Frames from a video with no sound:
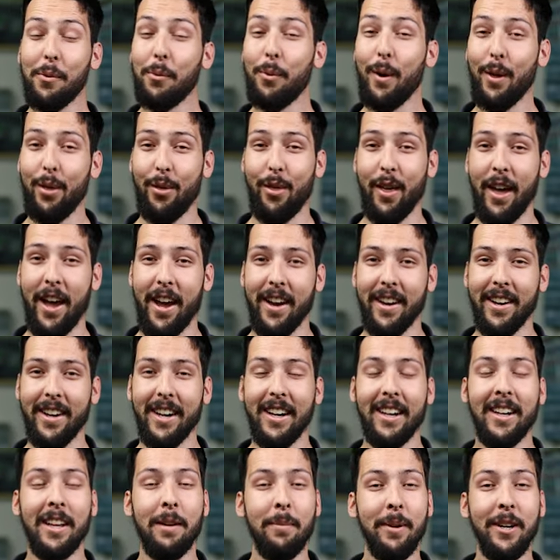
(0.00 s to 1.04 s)
With that,
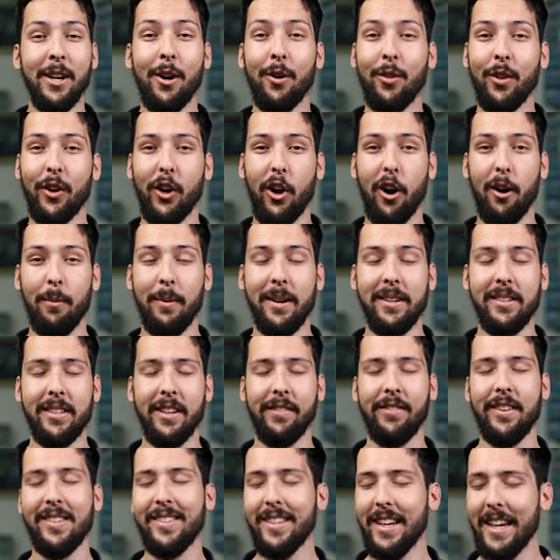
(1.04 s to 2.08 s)
let me know in the comments if
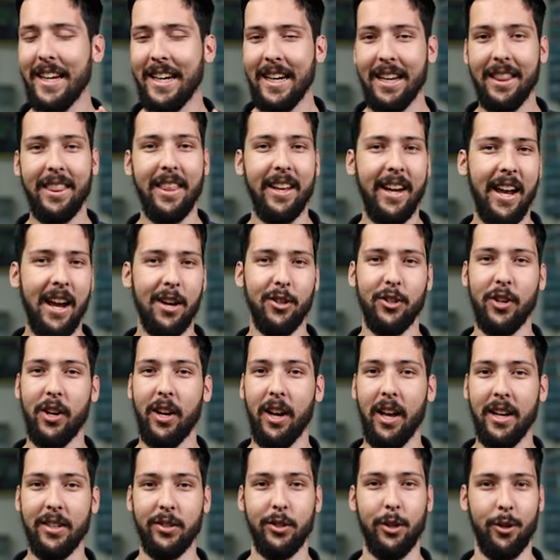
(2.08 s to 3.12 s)
there's anything else you'd
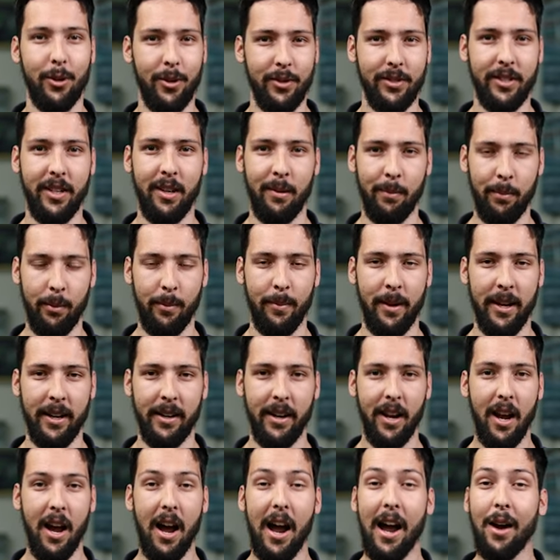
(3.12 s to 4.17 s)
like Sonos to implement.
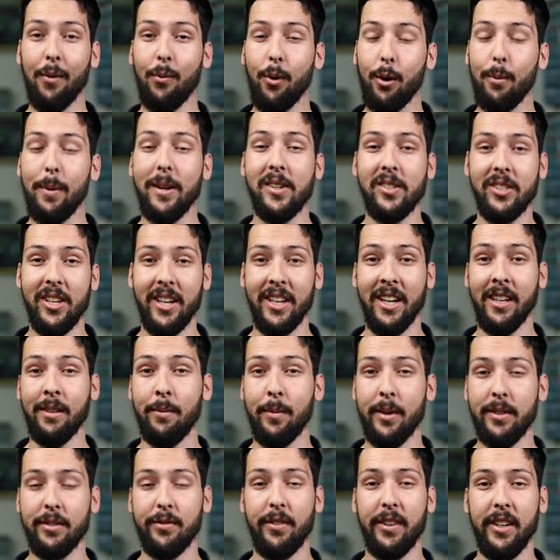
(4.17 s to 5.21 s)
I will be sending
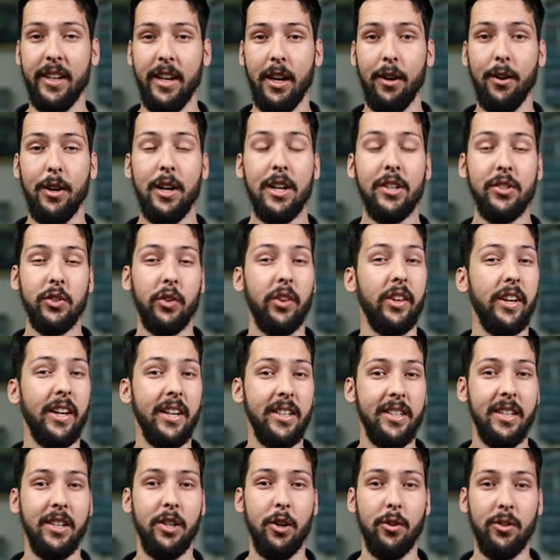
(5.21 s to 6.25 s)
this video, so the
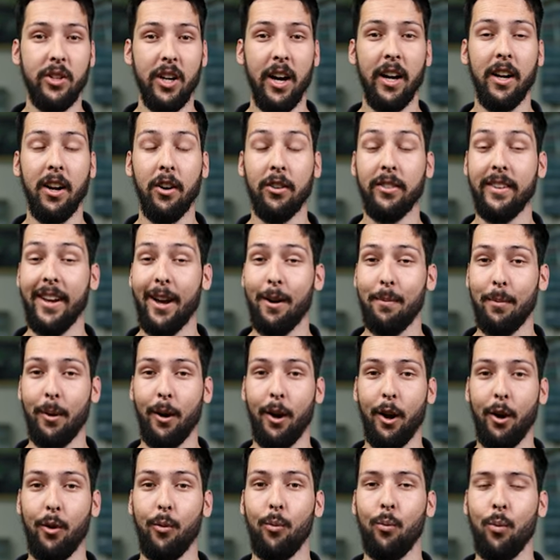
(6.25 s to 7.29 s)
continued dialogue down
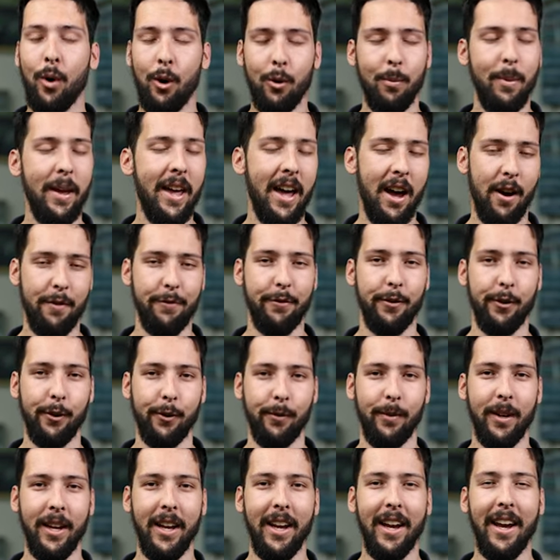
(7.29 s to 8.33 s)
below will be helpful.
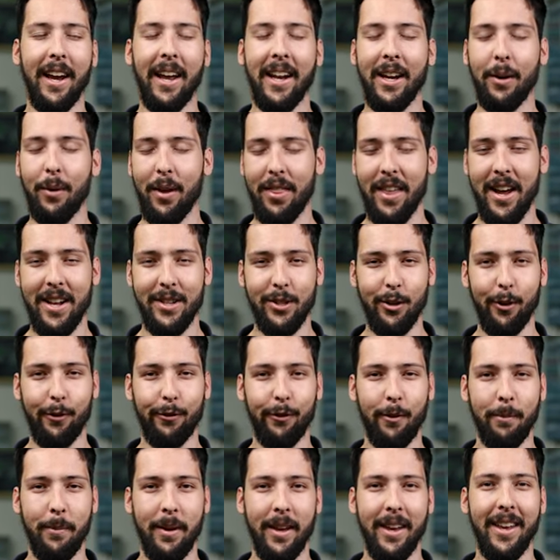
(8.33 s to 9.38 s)
Anyway, that's all
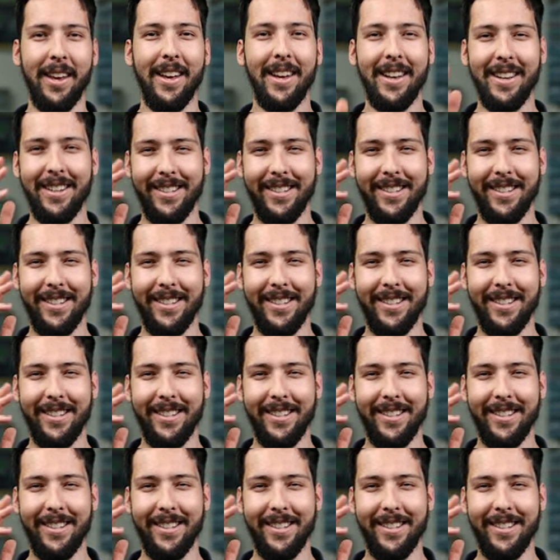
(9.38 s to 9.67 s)
from me.